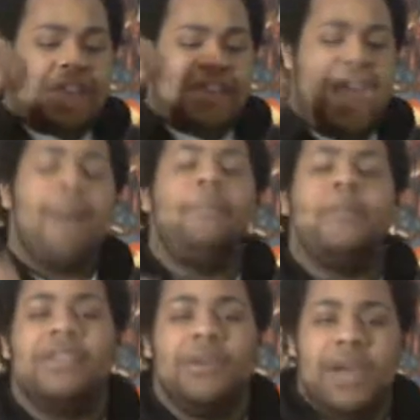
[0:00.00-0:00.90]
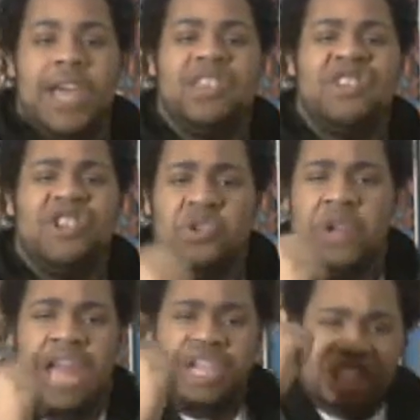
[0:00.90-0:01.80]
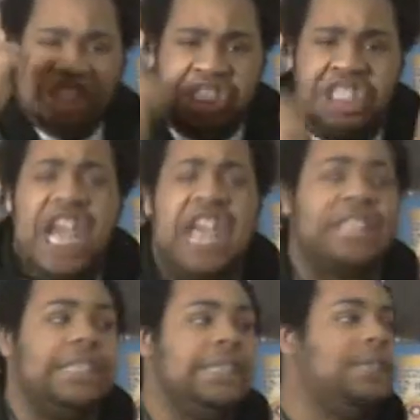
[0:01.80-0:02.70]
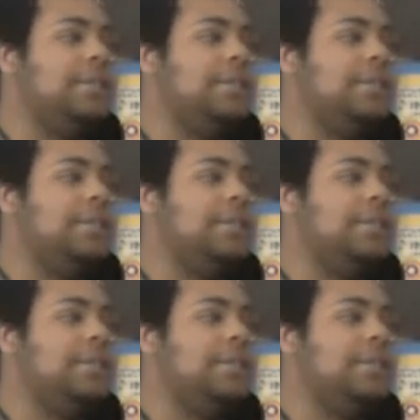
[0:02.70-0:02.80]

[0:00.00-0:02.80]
the episode ends and you're like, shit,